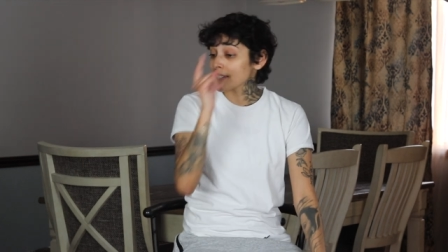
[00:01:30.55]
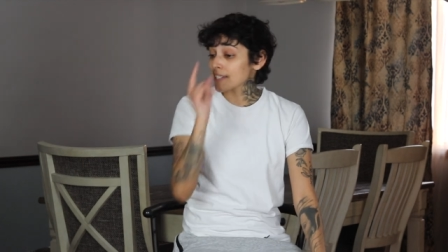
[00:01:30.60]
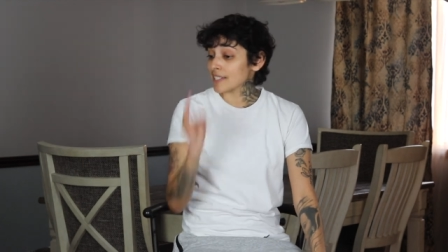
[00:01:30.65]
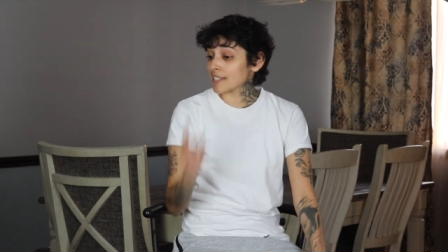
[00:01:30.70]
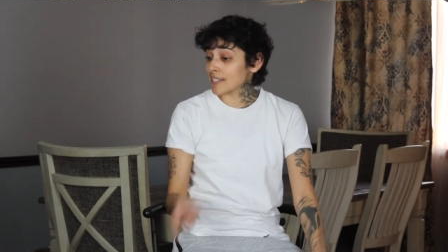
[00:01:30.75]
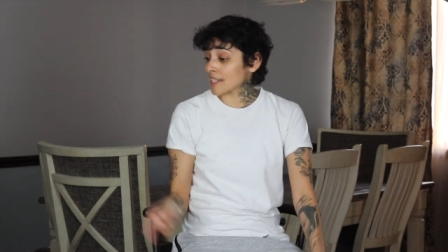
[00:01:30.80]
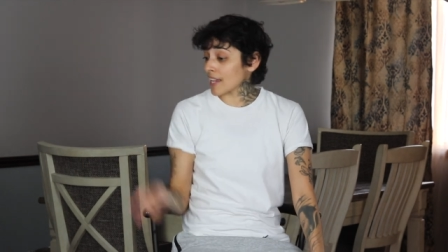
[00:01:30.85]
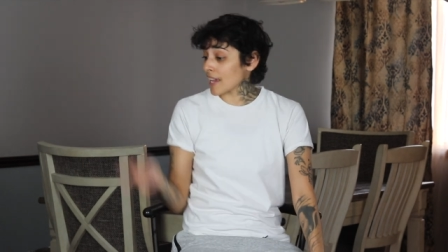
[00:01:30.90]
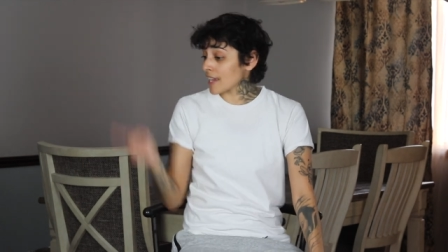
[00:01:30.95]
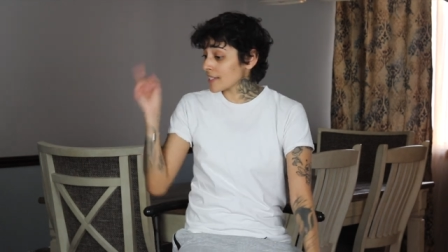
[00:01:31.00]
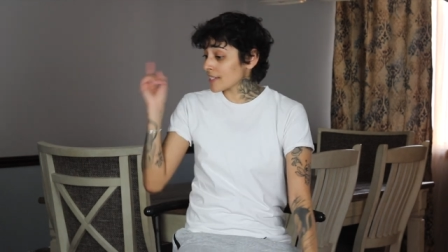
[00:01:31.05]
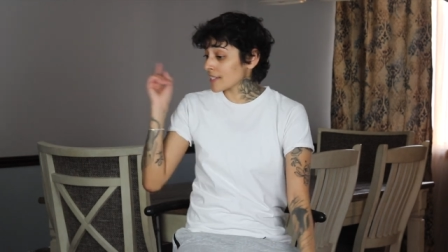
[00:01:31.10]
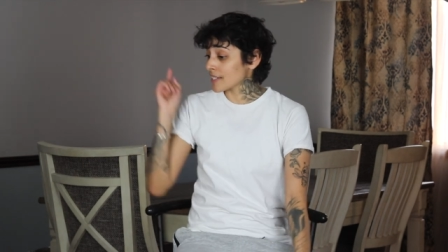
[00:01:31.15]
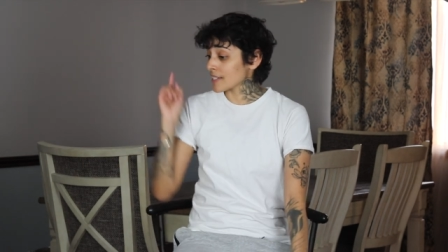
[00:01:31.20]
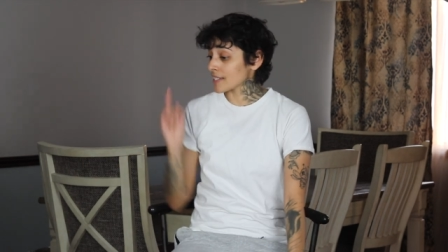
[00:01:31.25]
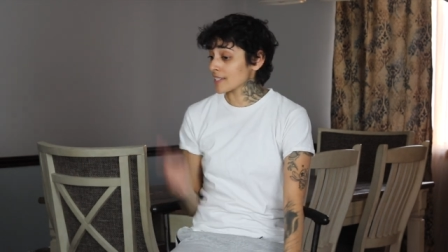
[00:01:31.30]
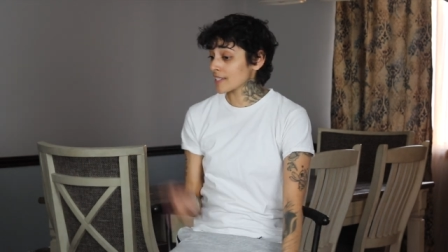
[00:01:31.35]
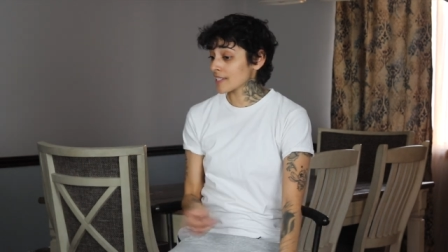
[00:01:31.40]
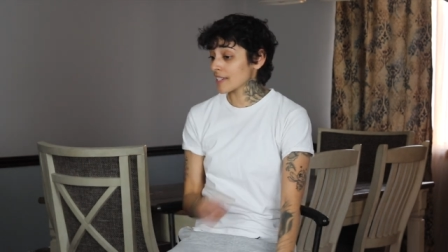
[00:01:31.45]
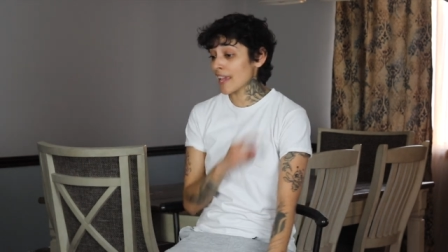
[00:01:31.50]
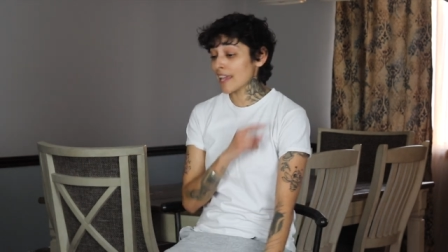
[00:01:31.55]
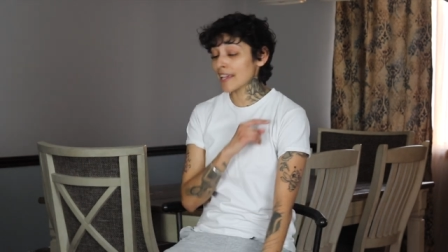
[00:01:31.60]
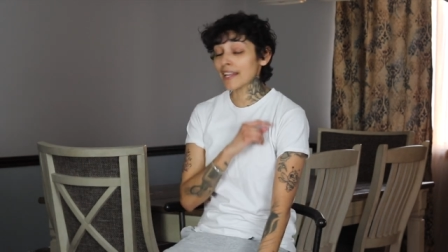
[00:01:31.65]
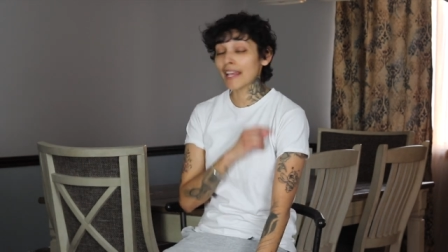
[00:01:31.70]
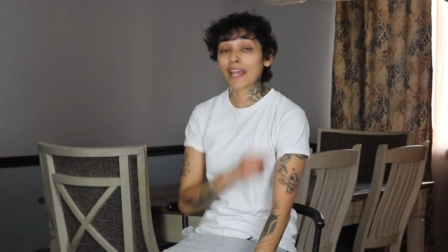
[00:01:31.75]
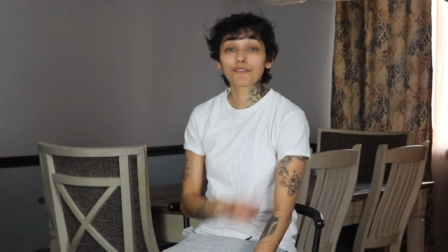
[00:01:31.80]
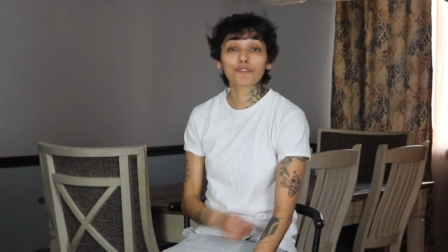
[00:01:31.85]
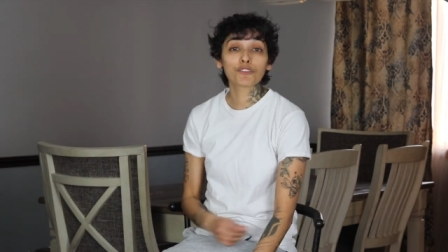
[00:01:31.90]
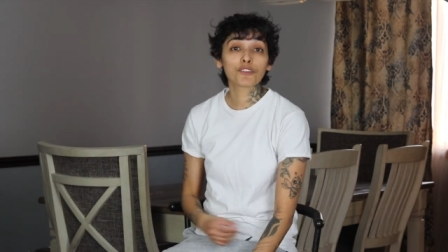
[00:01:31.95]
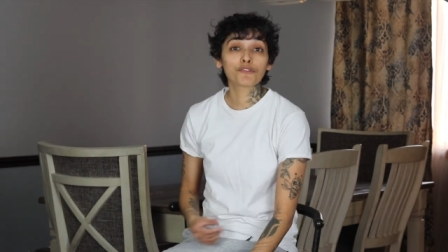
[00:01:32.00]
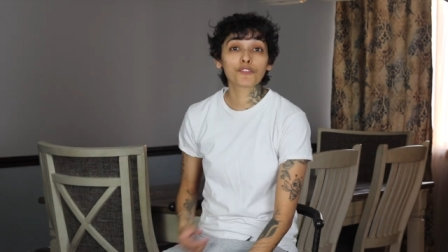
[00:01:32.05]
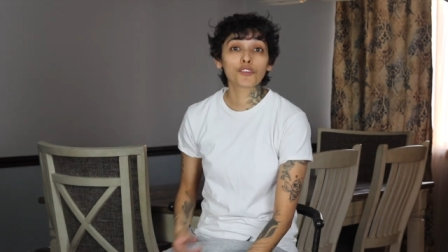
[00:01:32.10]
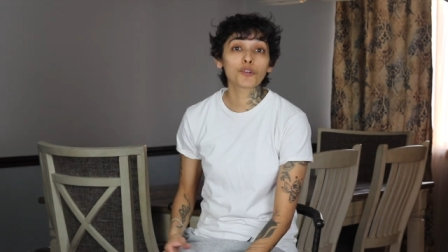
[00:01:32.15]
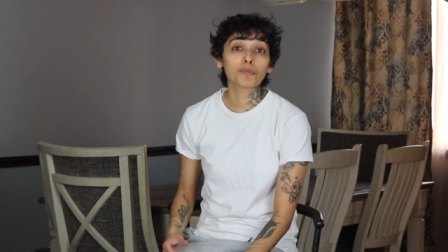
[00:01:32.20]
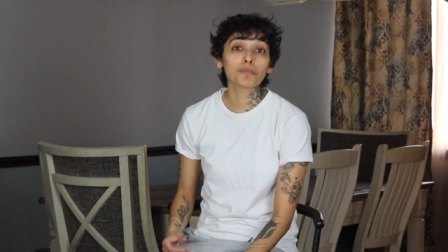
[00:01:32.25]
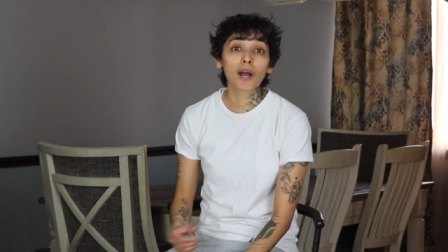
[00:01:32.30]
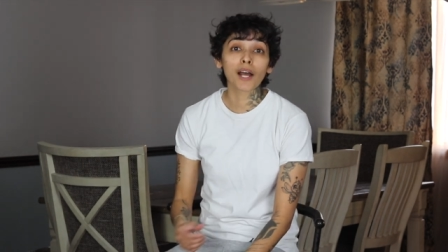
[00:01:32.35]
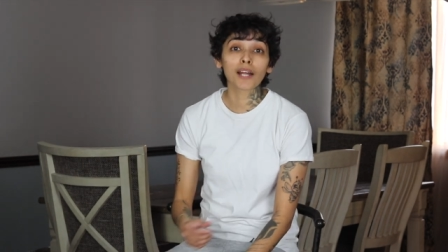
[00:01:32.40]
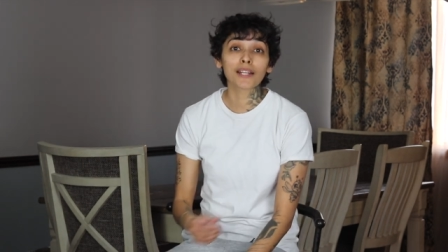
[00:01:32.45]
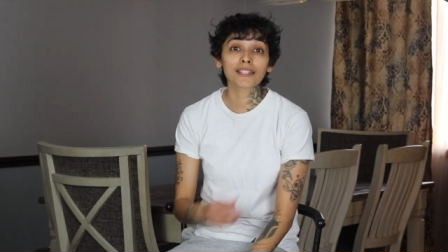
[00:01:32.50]
to state to state every few
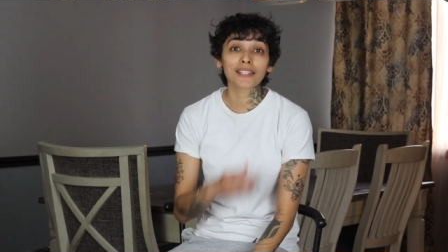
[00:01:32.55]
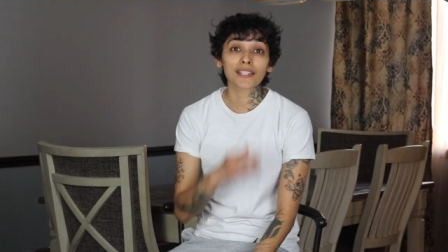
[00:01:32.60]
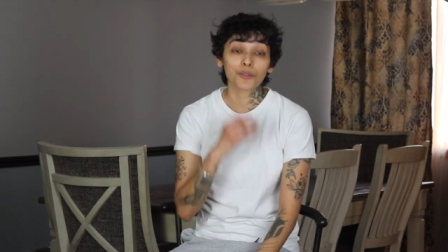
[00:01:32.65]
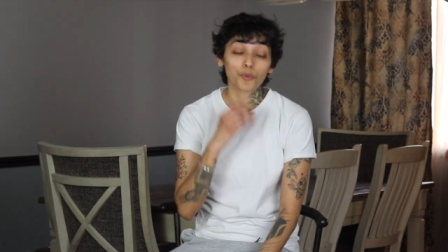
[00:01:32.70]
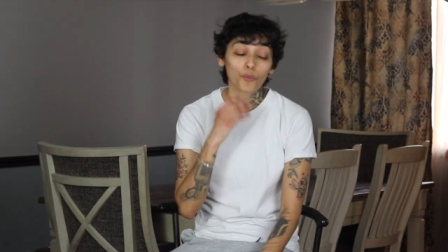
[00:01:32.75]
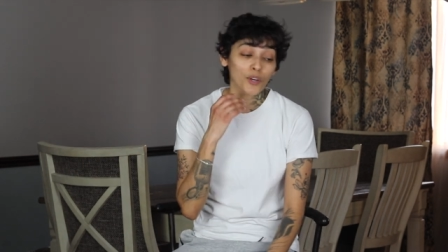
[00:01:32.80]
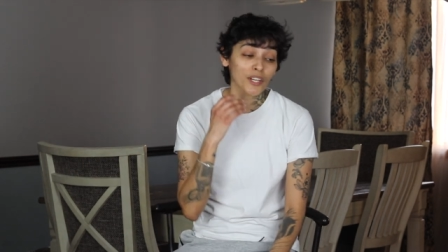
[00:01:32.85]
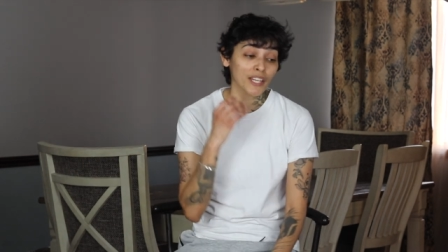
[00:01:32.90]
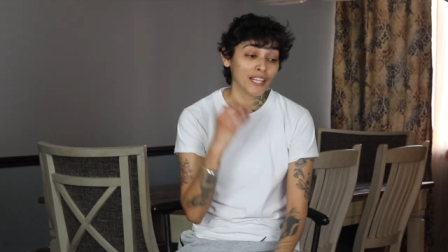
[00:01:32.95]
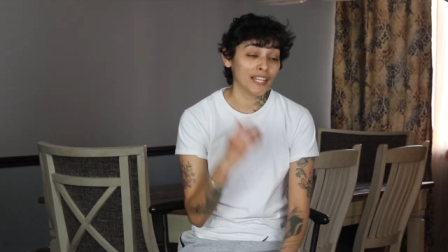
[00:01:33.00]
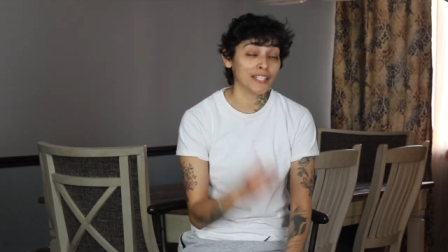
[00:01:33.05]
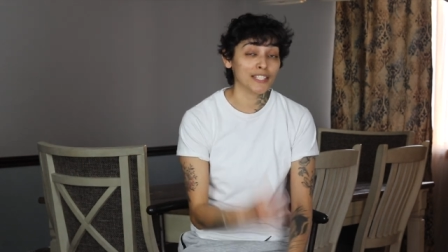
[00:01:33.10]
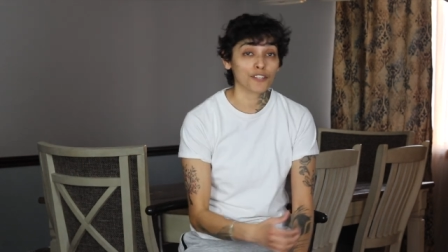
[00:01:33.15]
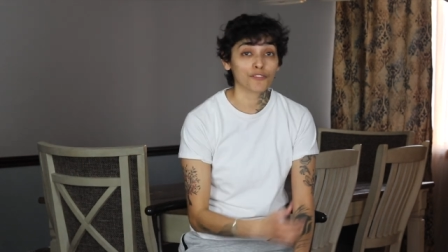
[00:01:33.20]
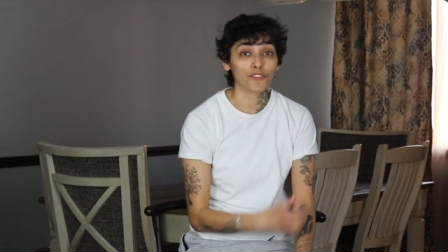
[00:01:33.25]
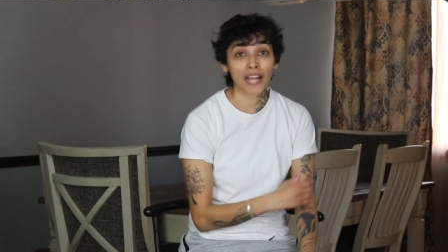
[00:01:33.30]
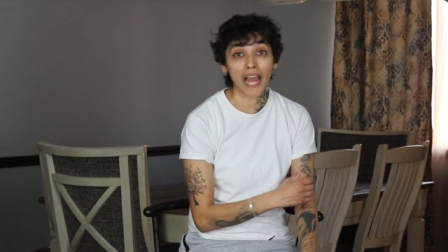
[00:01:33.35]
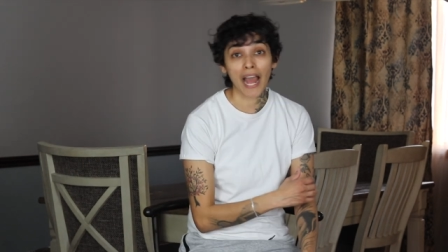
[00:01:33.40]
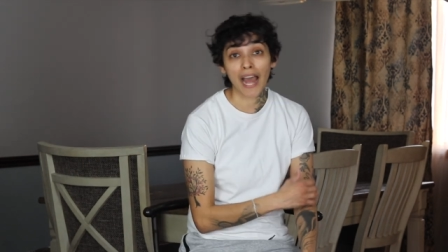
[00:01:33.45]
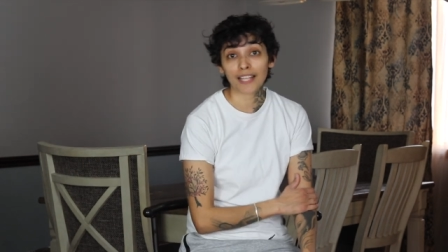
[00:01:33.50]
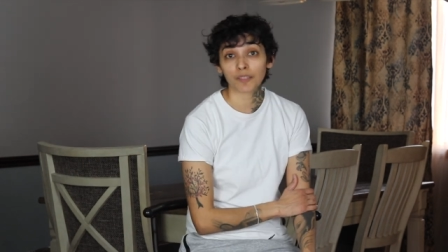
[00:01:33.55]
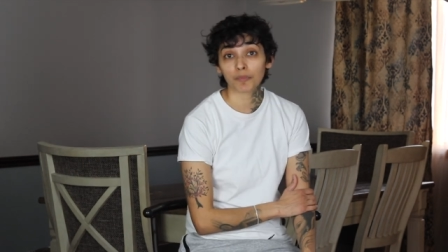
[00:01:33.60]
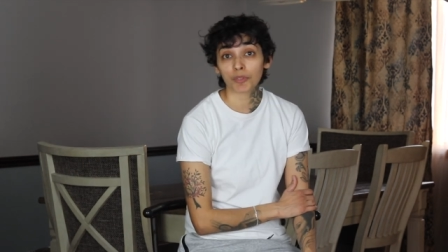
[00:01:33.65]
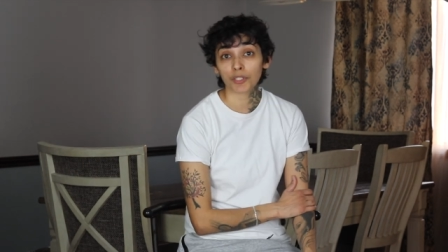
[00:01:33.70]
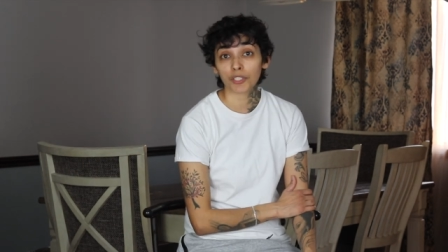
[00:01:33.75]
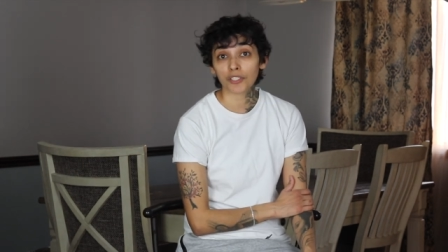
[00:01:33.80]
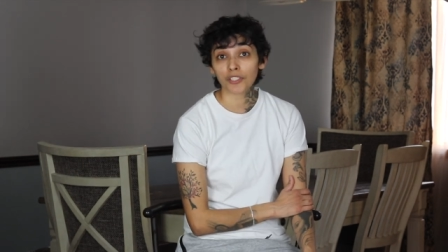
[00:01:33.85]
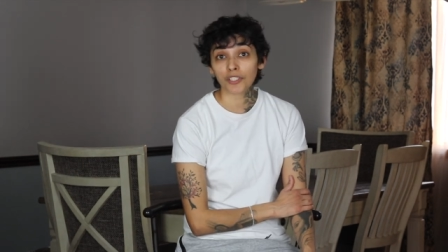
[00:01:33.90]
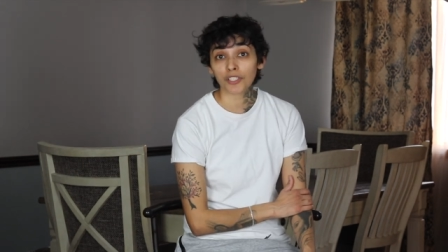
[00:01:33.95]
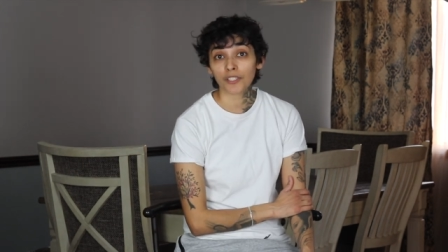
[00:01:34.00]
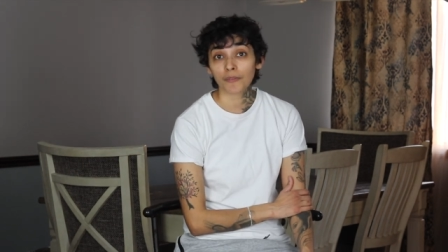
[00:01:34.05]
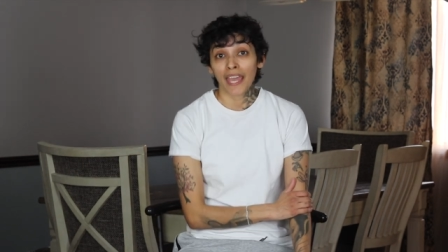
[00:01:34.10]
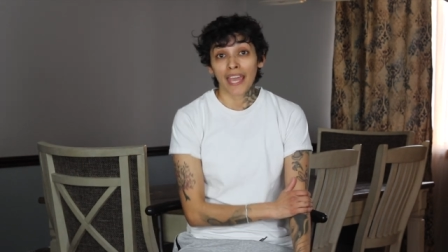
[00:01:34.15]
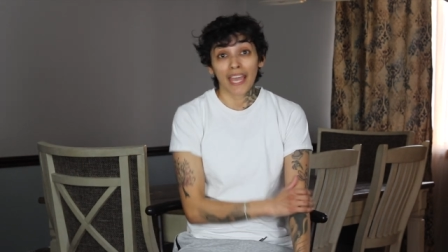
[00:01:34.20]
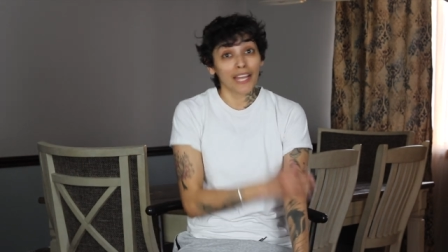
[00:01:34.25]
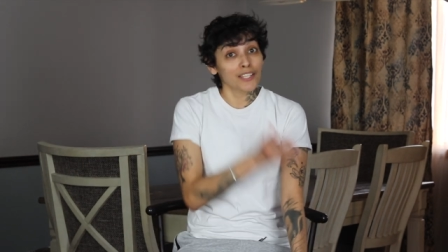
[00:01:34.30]
months working in different hospitals.